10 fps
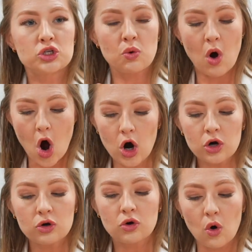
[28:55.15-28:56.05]
So our
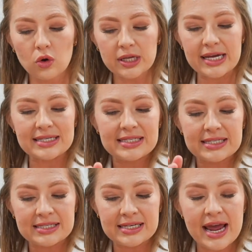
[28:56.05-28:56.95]
goal is to
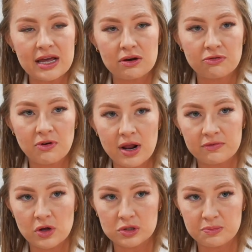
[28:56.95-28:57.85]
stay in front of
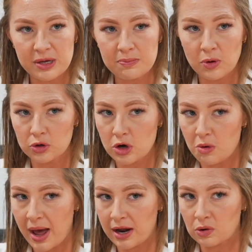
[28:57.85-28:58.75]
those people no
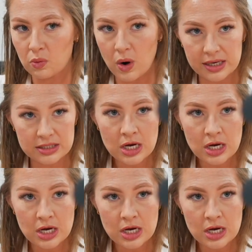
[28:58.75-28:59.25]
matter what.